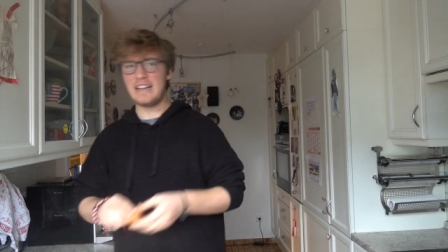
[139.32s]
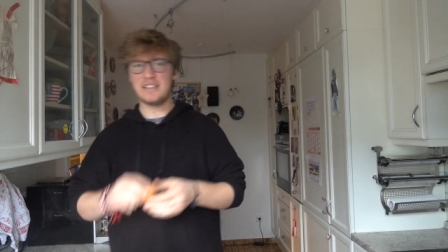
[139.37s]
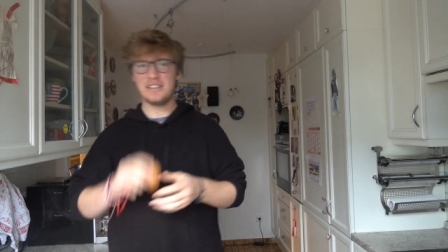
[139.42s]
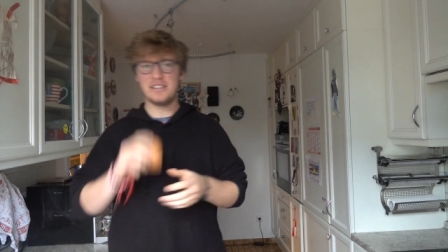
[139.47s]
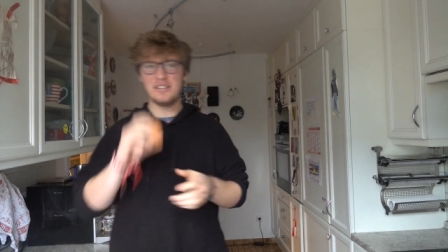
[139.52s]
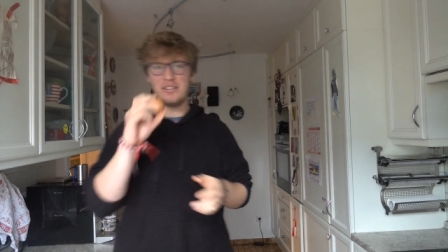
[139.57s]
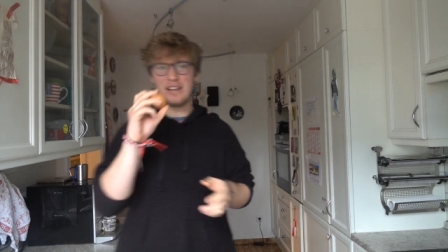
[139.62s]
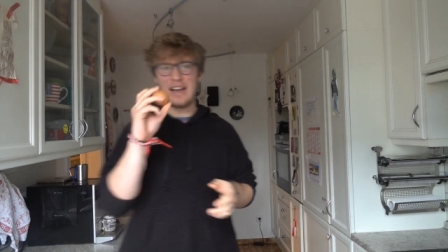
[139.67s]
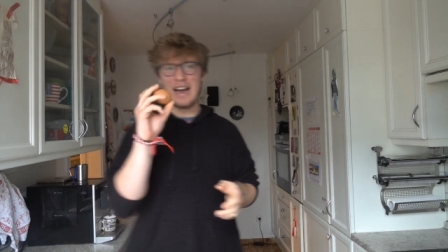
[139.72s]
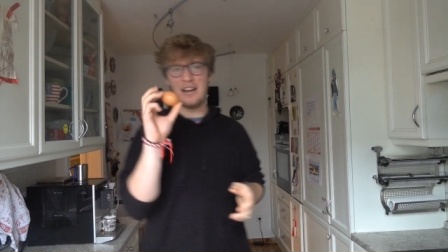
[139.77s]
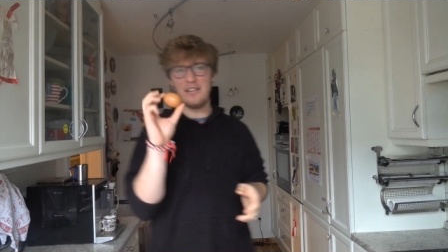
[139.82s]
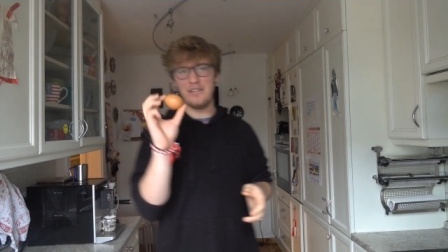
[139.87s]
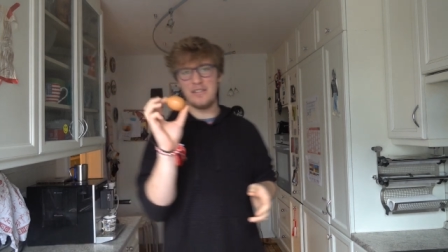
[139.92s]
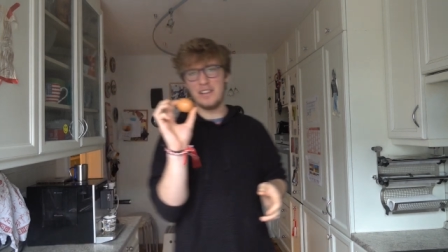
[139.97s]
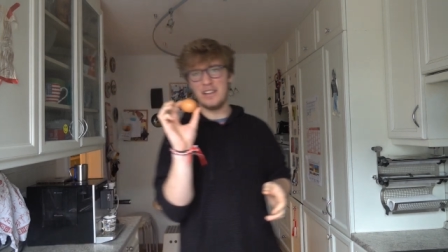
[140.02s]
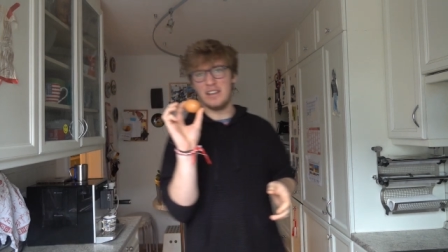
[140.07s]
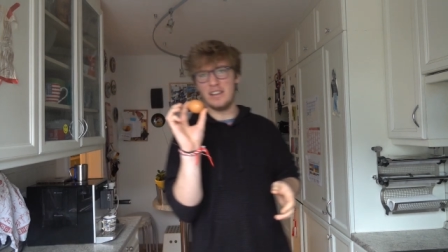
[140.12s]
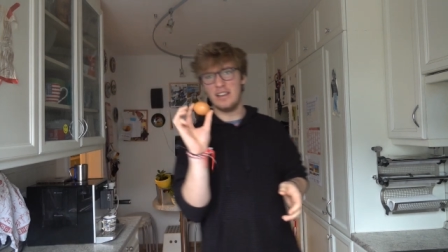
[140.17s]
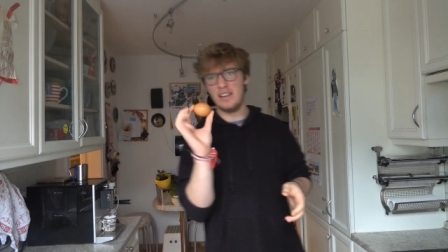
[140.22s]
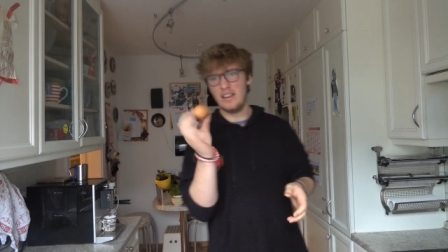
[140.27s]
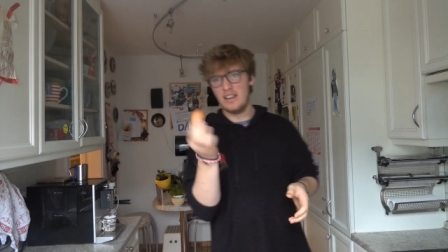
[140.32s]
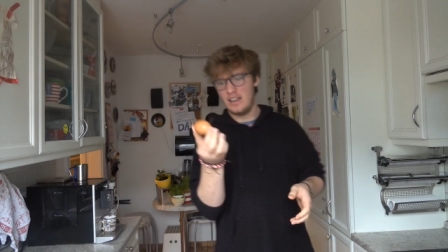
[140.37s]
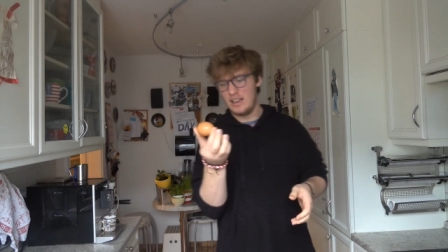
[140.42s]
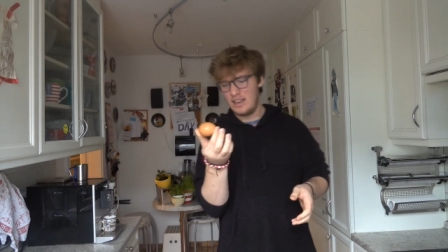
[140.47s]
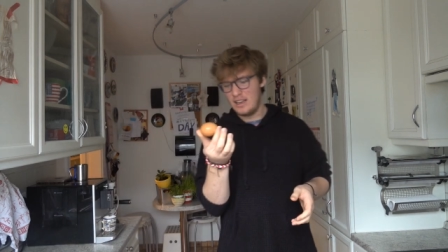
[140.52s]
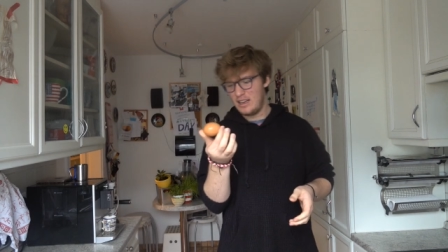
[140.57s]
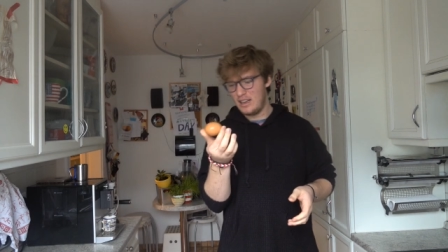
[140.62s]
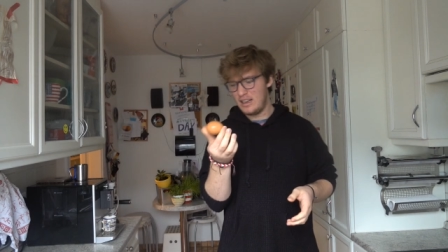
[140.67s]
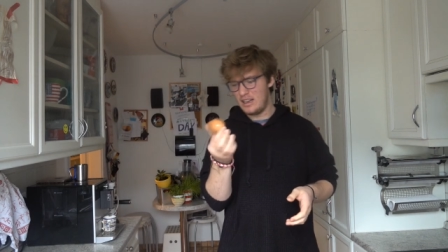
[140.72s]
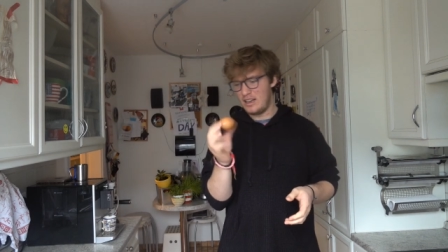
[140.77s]
I just took out of the
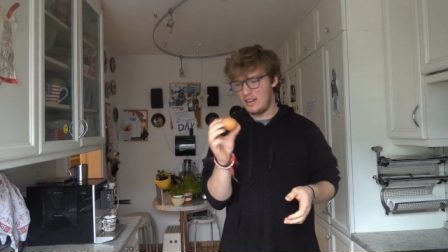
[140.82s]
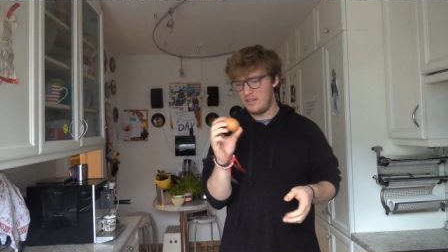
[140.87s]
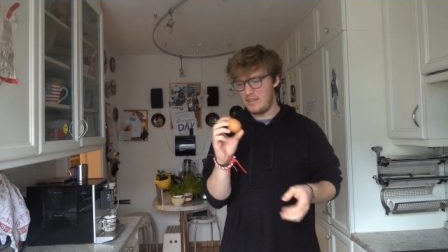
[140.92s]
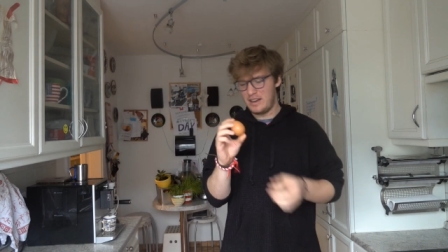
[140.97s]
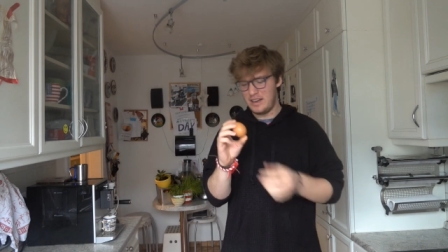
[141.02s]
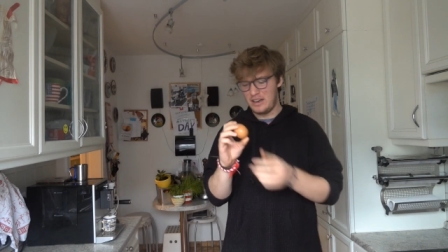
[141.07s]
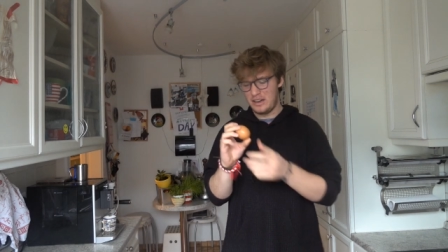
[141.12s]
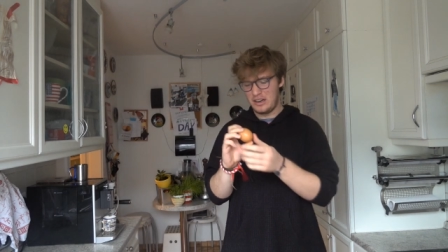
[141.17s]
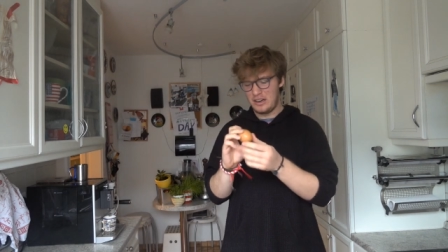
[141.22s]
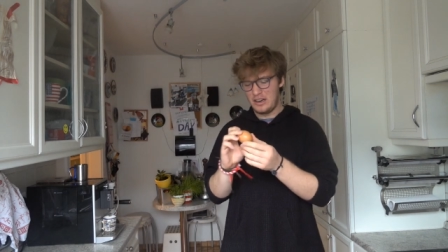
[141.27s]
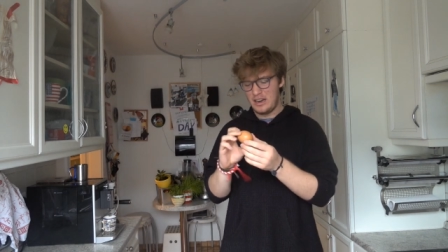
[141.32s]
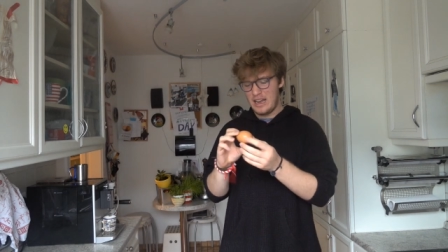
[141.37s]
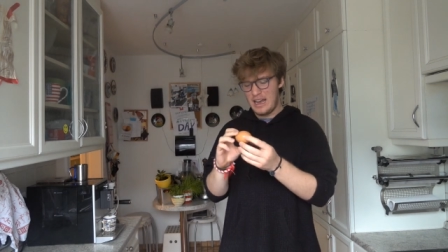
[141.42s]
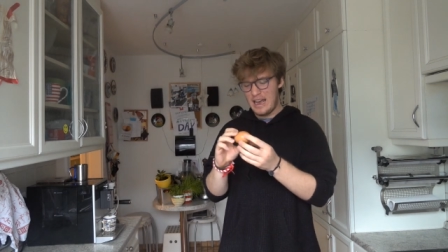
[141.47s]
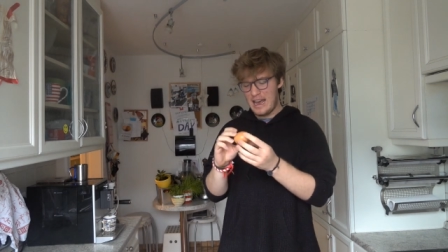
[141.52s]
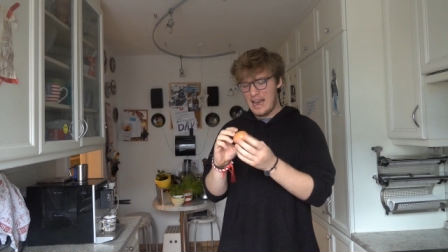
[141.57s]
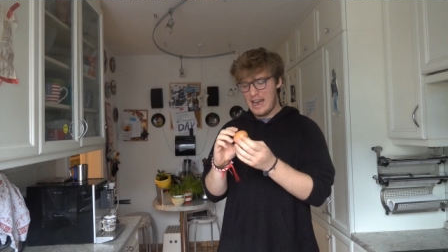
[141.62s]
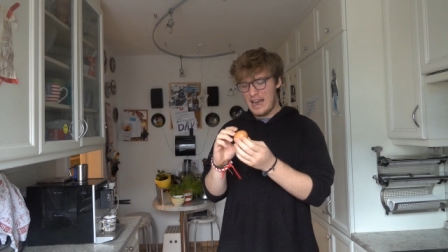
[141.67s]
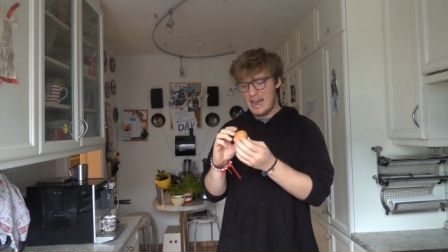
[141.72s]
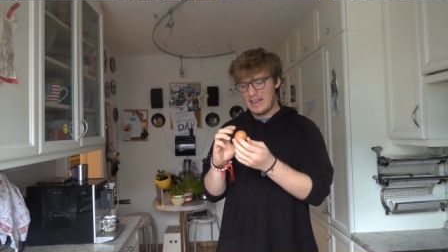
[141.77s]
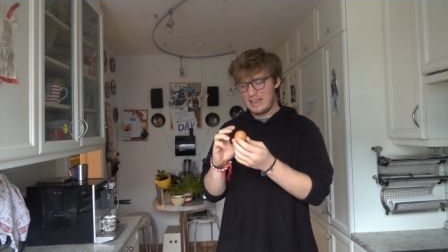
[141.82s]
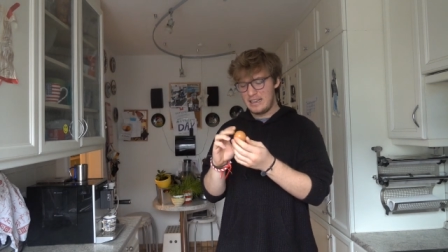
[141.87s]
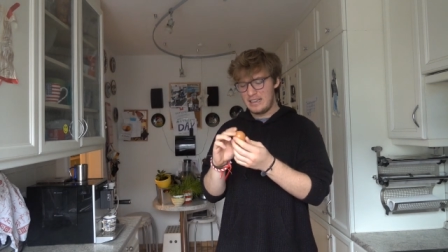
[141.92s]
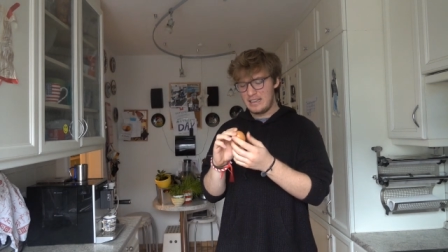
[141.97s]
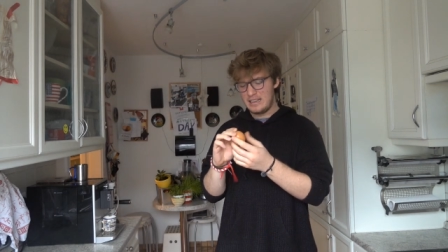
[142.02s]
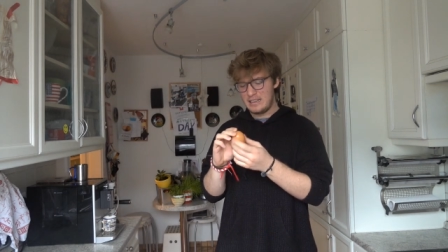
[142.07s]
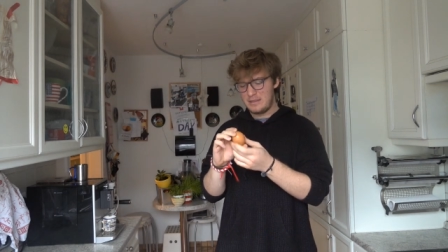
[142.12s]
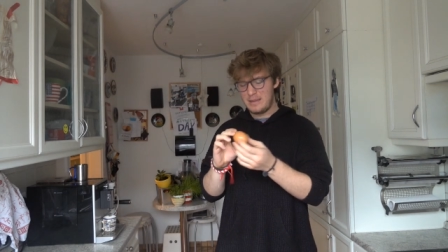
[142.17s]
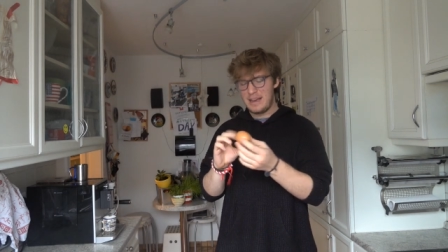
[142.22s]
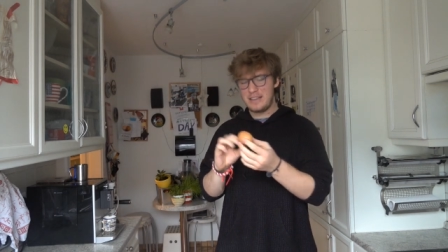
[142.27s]
Uh, vinegar, and
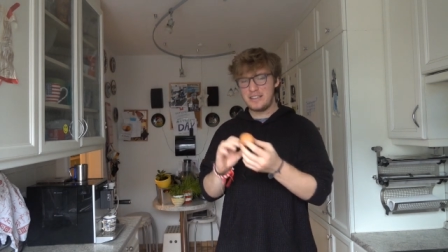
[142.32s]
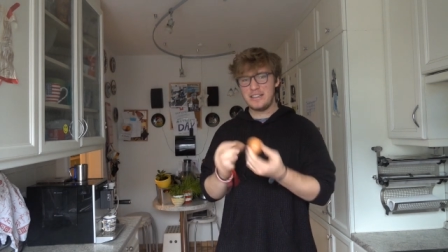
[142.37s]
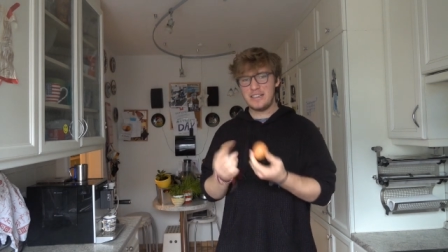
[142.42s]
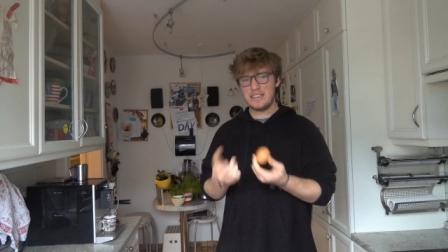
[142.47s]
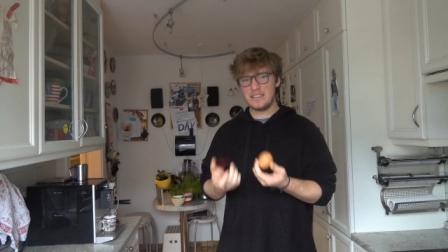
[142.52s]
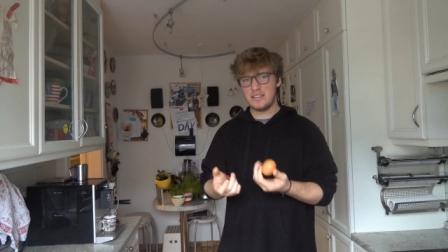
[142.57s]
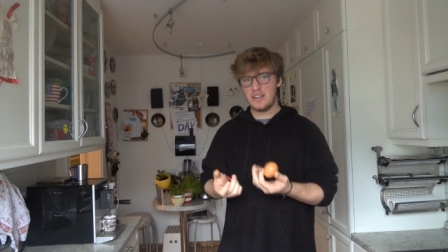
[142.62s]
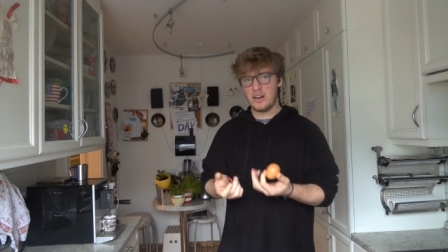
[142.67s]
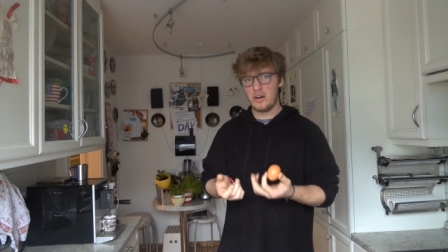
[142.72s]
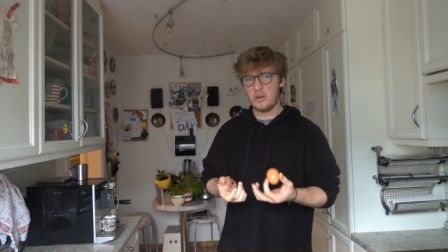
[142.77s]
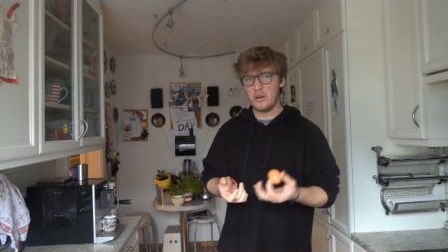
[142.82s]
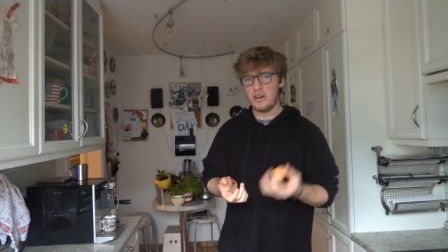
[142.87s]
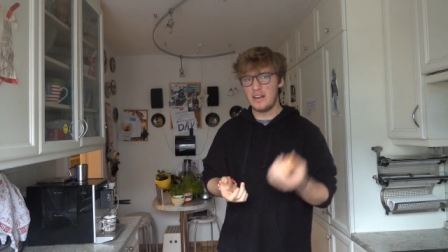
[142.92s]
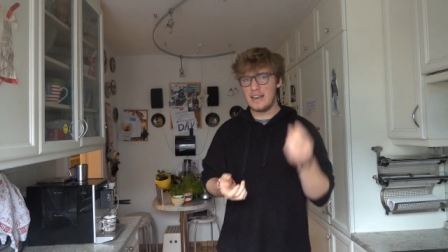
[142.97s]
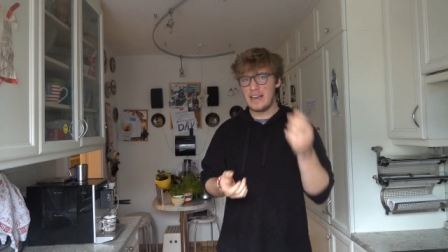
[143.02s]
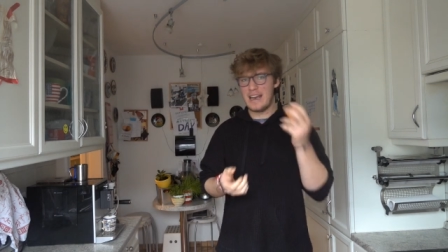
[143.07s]
um, as you guys know,